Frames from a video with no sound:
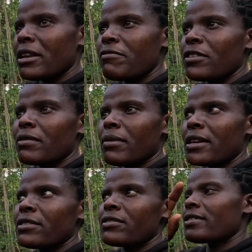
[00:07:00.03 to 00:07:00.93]
money for the
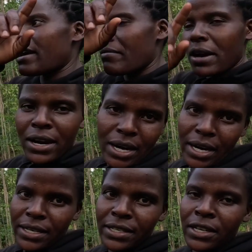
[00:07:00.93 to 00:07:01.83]
masons, I, I
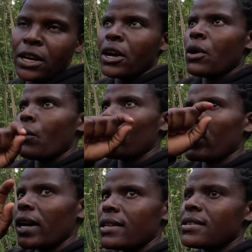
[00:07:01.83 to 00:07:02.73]
write. We're
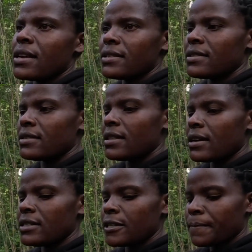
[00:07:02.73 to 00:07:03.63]
gonna discuss
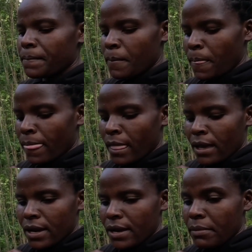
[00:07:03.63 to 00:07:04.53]
that
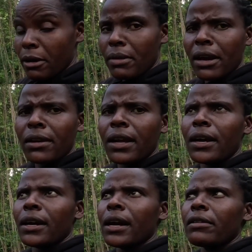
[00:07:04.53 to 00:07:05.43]
uh, maybe I'll,
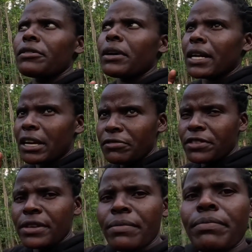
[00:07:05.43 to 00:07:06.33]
uh, I'll do a live
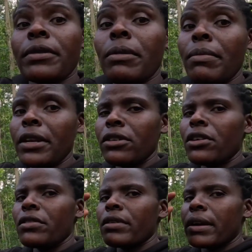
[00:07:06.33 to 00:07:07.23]
stream probably
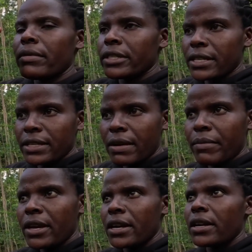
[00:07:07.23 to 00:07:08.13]
or I will just
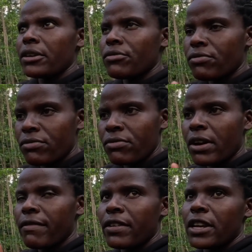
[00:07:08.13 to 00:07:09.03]
come here and uh, do
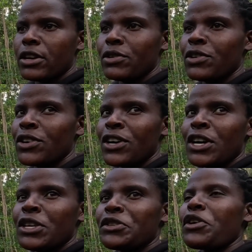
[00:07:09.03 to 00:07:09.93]
a video.
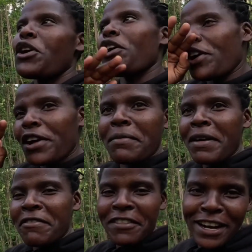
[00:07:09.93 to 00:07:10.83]
So all
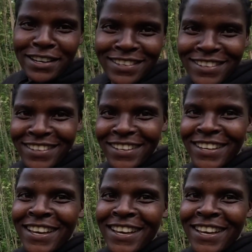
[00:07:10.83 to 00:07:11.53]
my friends,